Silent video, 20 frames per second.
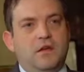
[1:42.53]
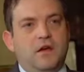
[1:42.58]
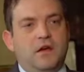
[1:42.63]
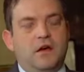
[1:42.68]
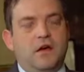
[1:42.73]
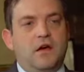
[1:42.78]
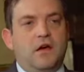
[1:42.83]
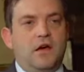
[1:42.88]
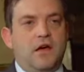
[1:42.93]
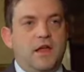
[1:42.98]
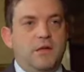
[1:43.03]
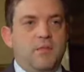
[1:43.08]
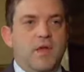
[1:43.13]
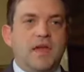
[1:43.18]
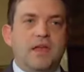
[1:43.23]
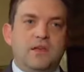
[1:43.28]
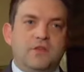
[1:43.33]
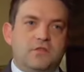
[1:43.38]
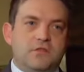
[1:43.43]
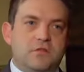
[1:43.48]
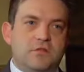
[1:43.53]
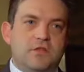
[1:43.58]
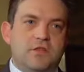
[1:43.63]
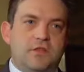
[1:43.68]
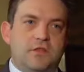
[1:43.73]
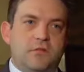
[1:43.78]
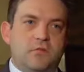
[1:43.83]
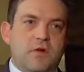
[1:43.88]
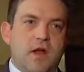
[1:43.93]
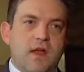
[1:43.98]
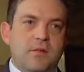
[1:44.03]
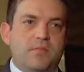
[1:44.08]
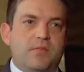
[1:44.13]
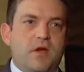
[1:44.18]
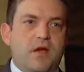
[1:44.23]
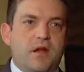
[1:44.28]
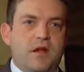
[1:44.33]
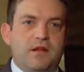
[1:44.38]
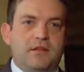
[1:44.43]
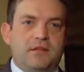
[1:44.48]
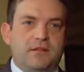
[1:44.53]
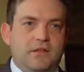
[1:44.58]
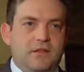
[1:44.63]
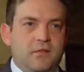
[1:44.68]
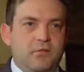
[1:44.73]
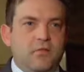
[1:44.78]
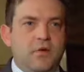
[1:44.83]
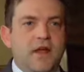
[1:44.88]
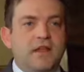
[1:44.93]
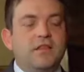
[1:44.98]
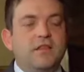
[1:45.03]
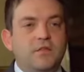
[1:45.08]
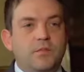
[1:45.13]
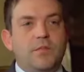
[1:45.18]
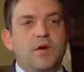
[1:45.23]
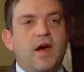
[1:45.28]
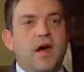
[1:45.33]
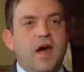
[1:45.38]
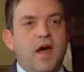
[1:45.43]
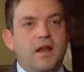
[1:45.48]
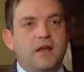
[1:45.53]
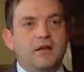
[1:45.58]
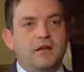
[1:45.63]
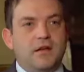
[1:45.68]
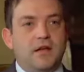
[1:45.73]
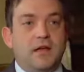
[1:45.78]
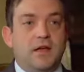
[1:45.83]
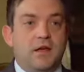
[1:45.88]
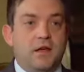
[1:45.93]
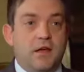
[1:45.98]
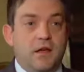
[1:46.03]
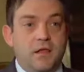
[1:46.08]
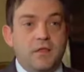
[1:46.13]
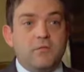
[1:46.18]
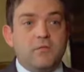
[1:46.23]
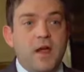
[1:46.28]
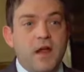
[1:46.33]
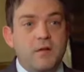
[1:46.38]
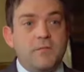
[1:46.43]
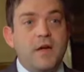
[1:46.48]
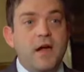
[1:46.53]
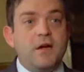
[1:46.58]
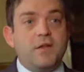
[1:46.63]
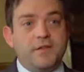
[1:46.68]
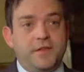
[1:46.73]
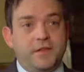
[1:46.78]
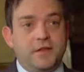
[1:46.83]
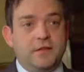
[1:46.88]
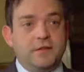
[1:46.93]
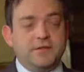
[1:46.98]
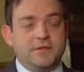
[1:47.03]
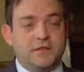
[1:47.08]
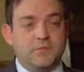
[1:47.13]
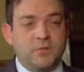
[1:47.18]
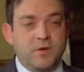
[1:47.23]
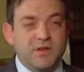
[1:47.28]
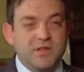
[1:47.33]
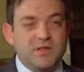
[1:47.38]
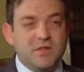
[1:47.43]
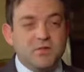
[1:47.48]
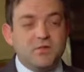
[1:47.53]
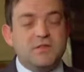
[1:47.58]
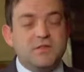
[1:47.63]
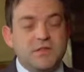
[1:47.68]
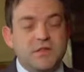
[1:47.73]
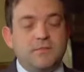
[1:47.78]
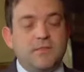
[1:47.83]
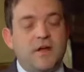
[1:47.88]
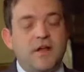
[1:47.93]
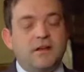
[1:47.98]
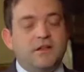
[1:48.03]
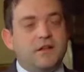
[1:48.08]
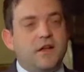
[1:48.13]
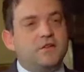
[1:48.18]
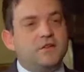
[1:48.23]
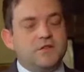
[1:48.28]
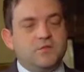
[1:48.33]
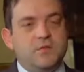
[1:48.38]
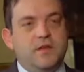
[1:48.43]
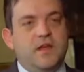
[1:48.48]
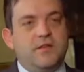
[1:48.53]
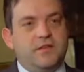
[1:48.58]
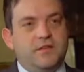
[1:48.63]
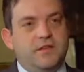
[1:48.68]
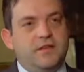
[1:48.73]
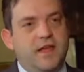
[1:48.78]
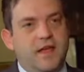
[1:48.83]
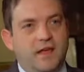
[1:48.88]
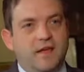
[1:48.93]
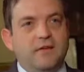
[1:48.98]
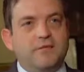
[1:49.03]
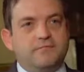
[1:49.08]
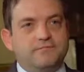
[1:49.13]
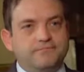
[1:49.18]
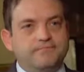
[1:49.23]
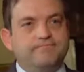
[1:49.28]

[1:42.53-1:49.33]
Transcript: and making sure that the right product is in the right spot, in the right amount to reduce the amount of touches we have to take.